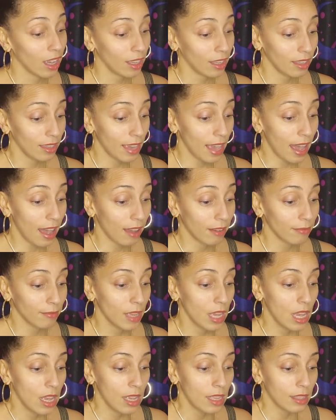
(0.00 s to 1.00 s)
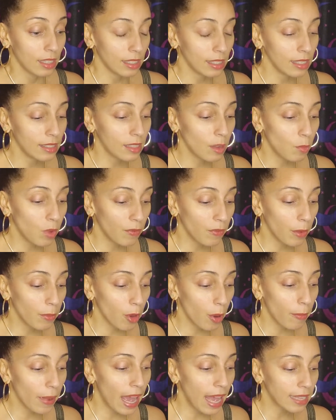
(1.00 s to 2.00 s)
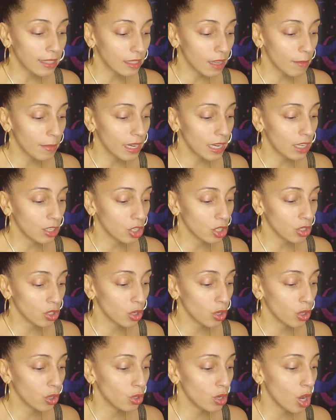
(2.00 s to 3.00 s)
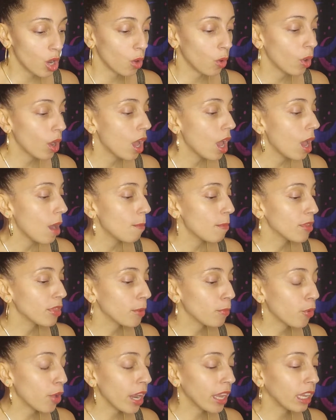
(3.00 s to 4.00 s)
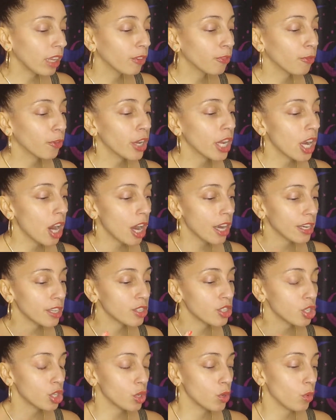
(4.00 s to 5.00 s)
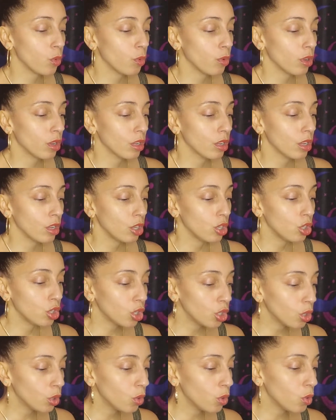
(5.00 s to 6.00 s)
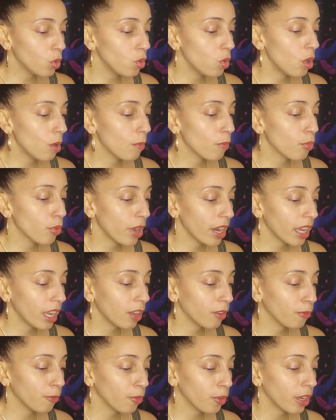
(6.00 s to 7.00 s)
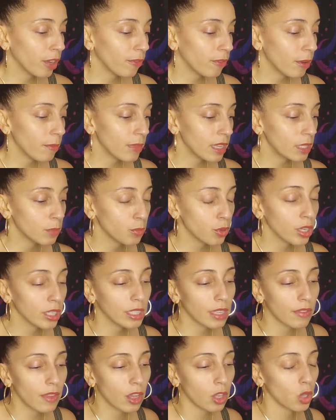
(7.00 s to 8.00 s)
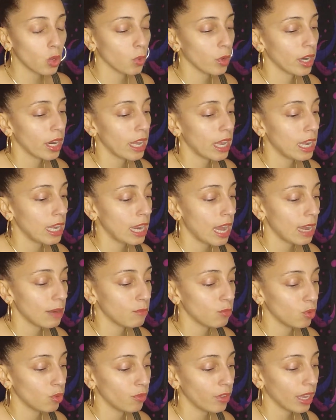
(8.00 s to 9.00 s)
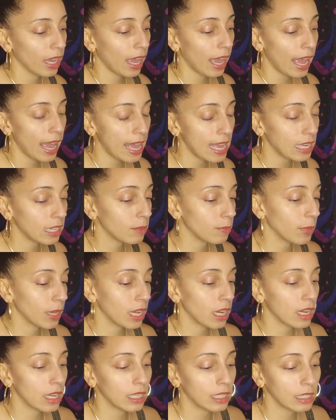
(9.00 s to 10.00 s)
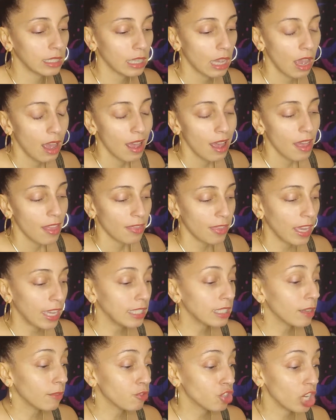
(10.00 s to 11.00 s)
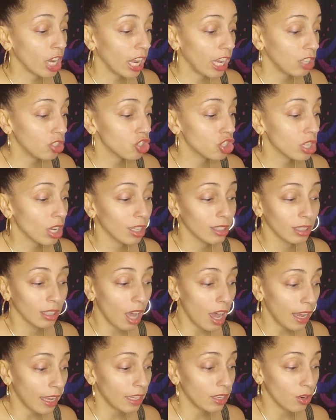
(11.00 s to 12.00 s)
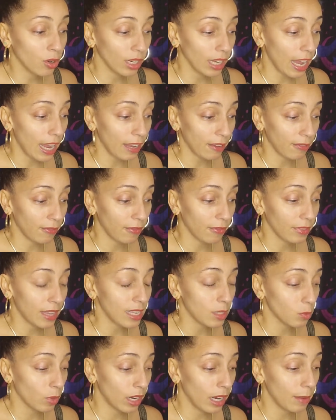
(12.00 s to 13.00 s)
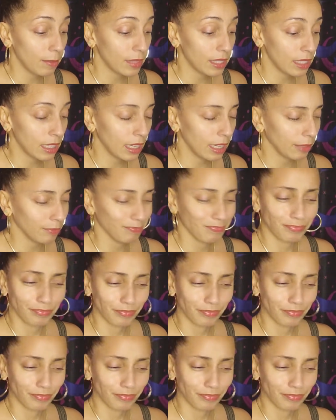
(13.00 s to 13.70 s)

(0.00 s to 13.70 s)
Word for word: Yeah. This is someone from your past coming in, just so you know. But the breaking free card is you you breaking free from this prison that you were in and moving ahead because things have changed a lot in your life. That's what I'm seeing.